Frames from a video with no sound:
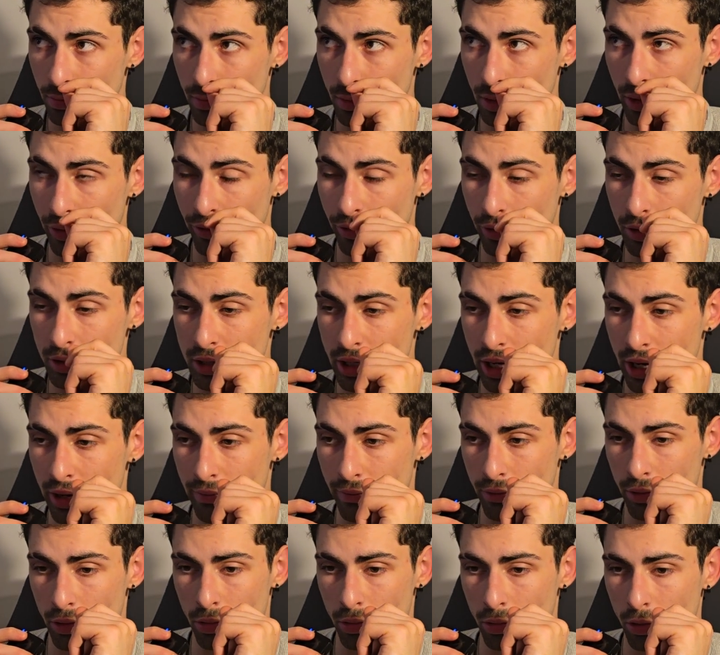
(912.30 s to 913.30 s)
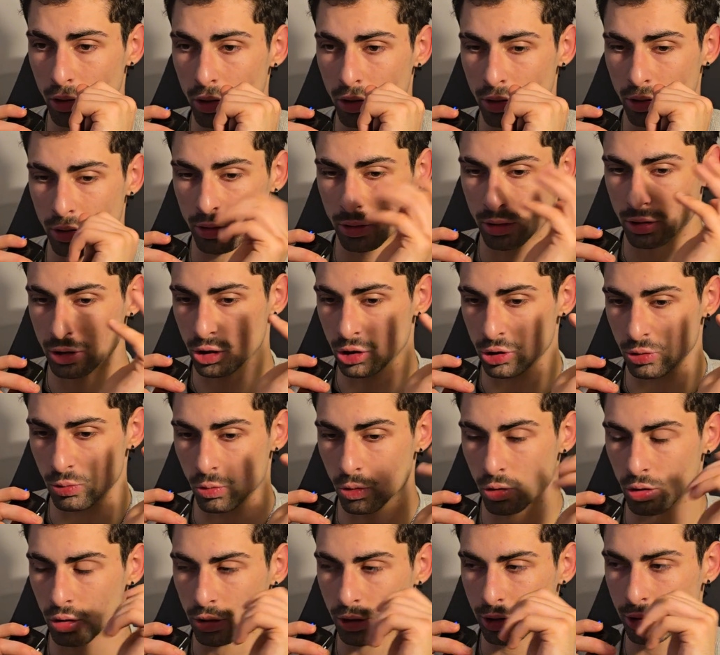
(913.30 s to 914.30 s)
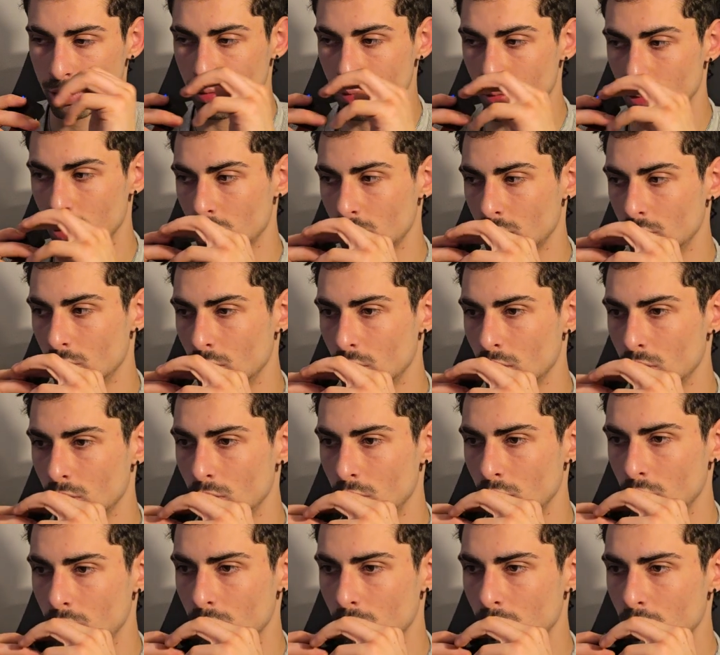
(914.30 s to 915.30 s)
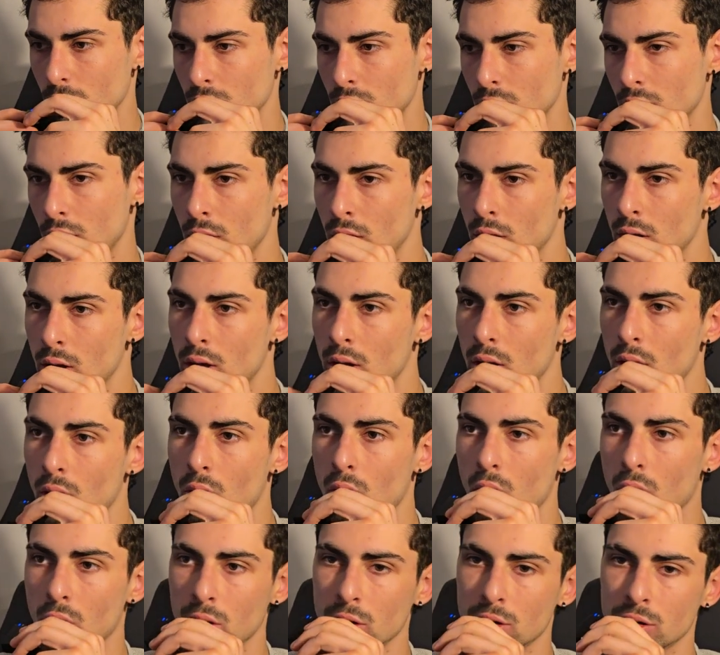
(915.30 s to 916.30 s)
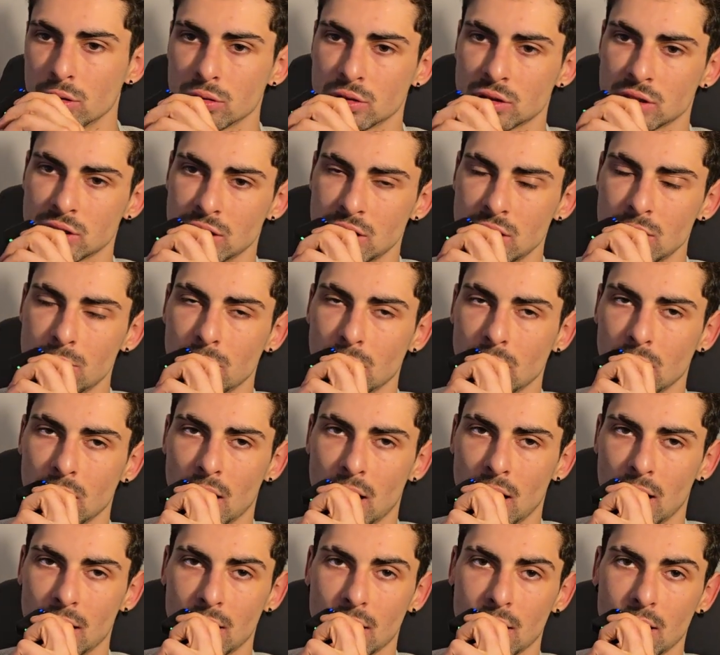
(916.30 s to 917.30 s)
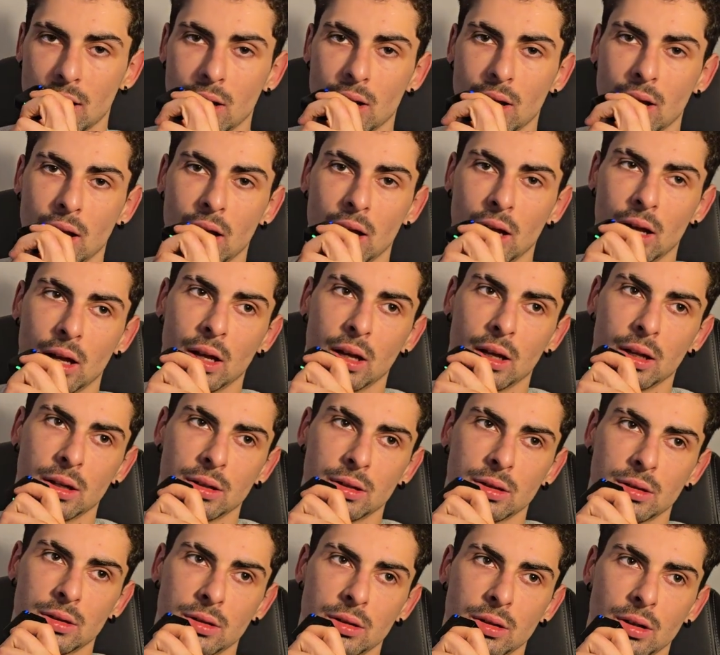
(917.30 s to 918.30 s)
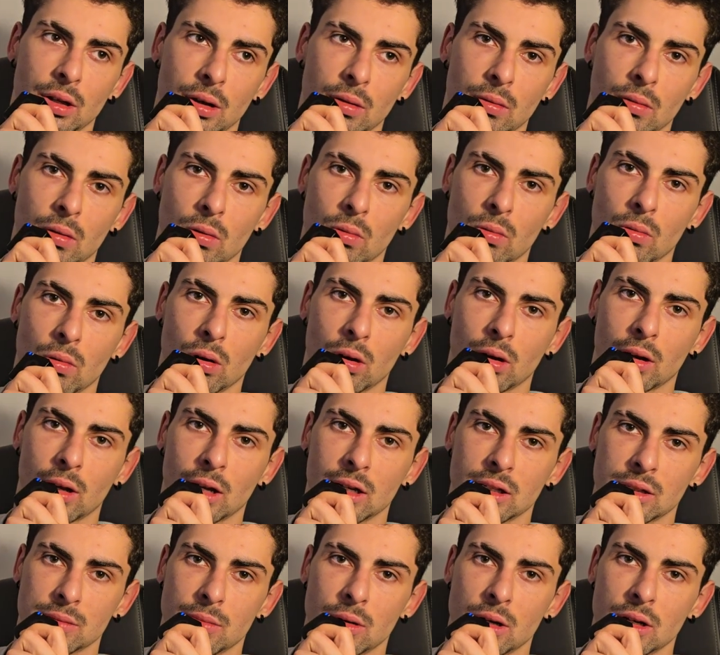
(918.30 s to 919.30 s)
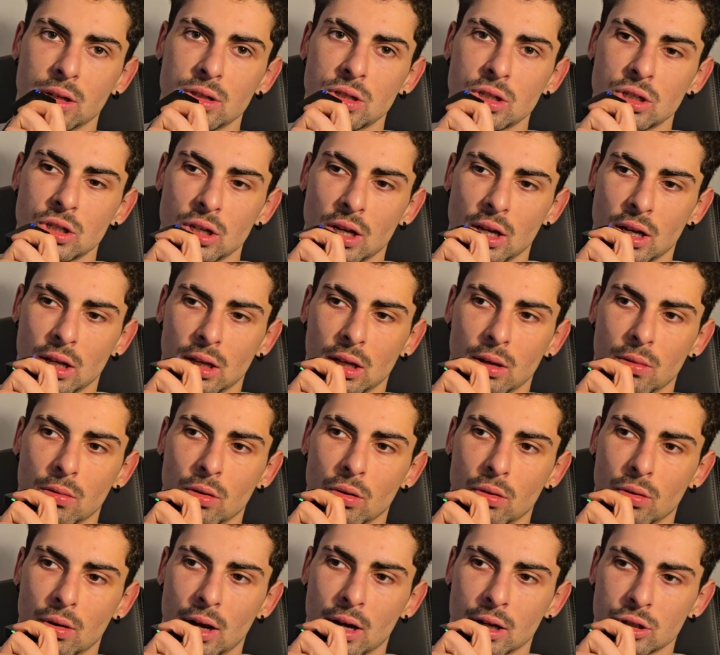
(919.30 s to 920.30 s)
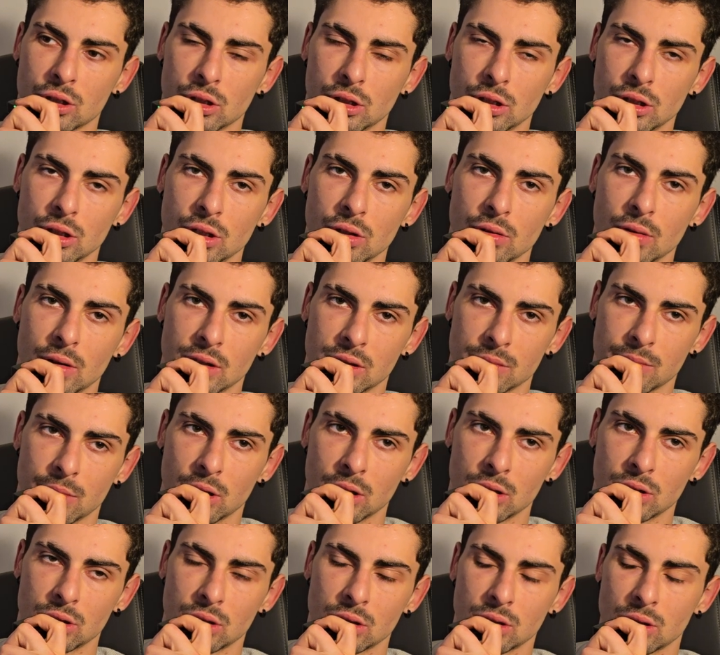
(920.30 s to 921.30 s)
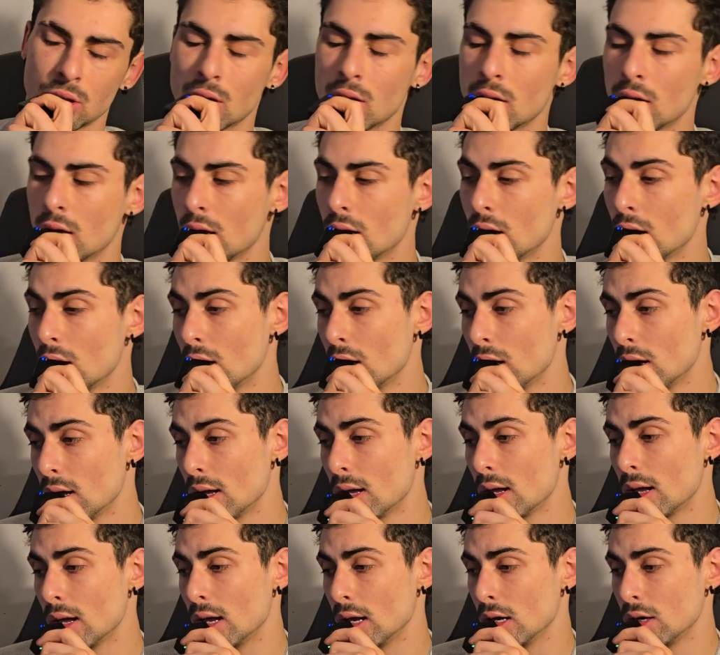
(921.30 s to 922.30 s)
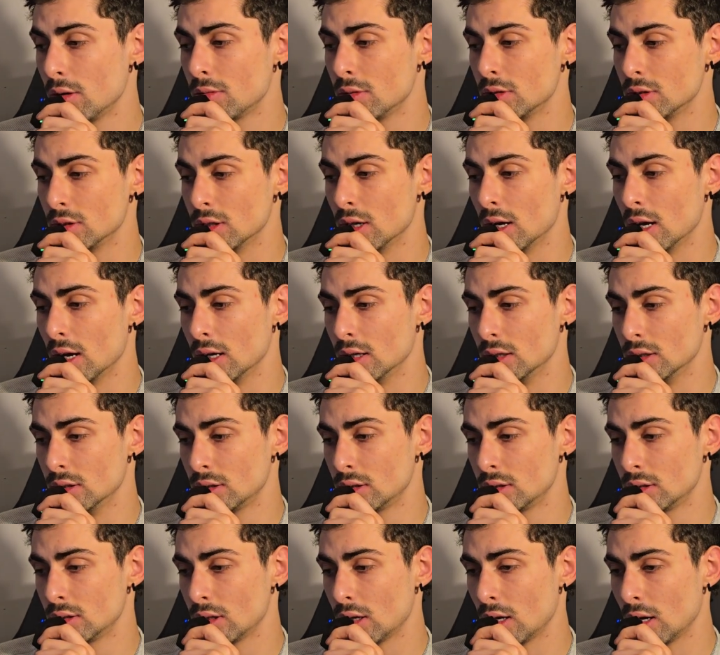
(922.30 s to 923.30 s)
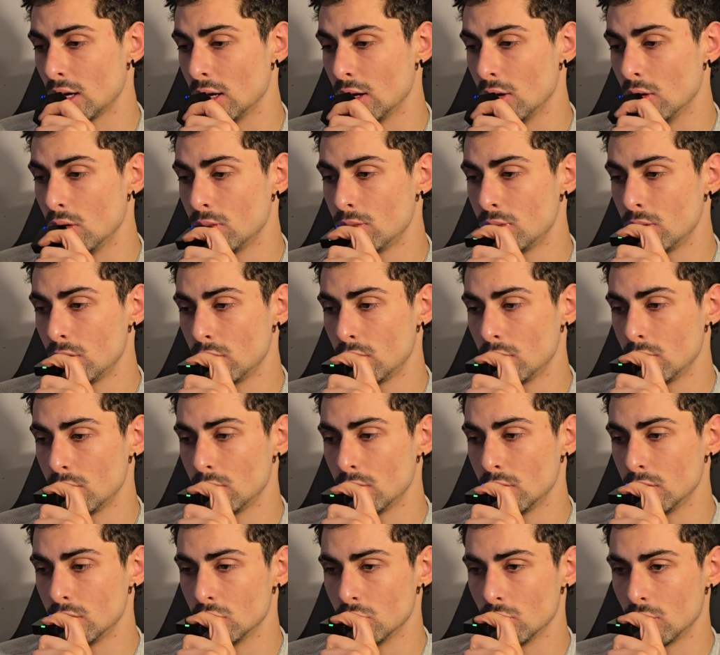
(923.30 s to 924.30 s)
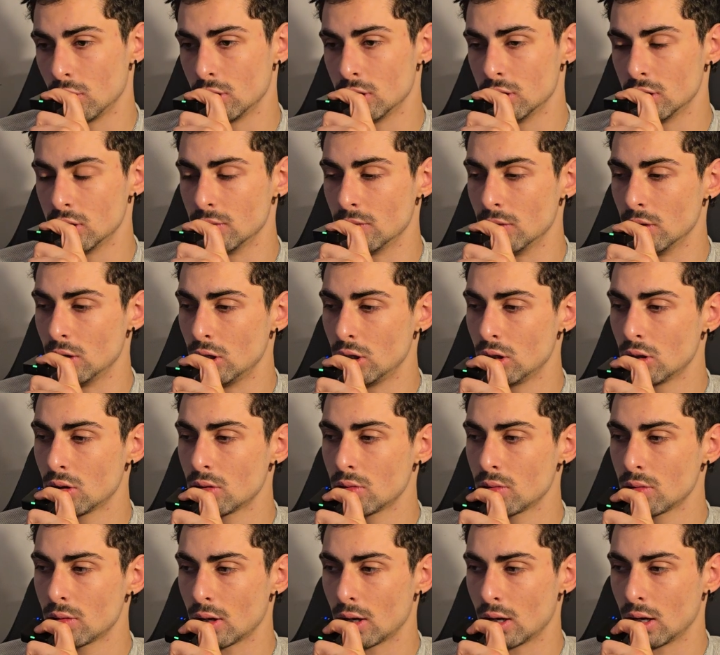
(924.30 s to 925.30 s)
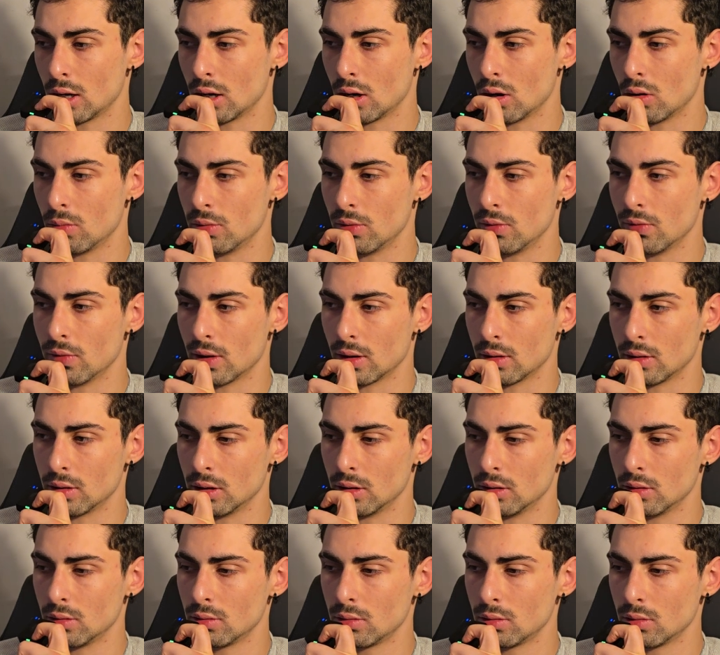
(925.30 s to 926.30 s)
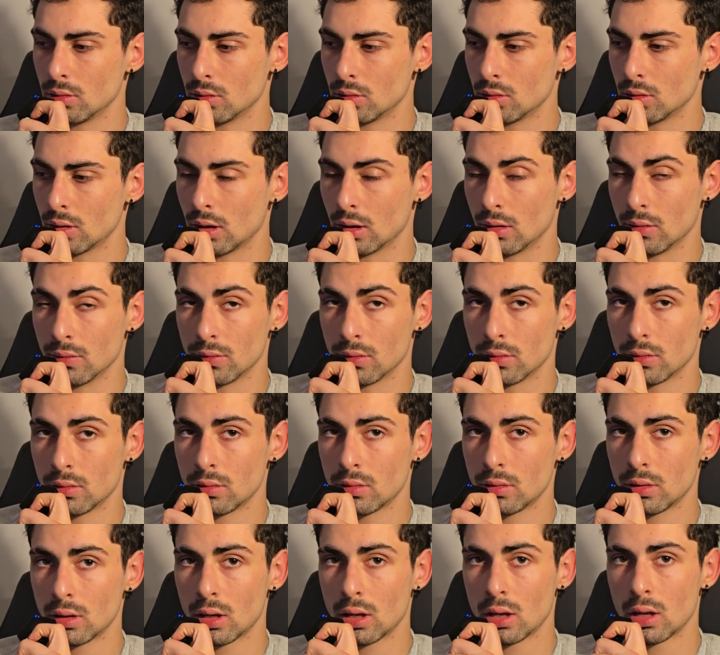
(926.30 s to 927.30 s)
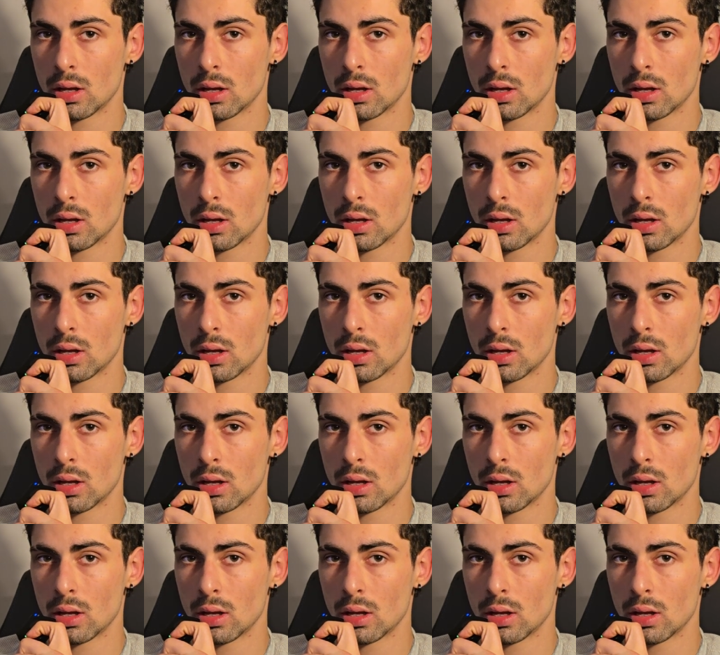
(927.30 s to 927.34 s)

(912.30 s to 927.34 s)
their free time for work is just work, work, work, work, work. Or they'll sleep a lot and they won't work as much and they won't actually do as much. Anyways, guys, I hope you enjoyed this video and I hope you found it helpful.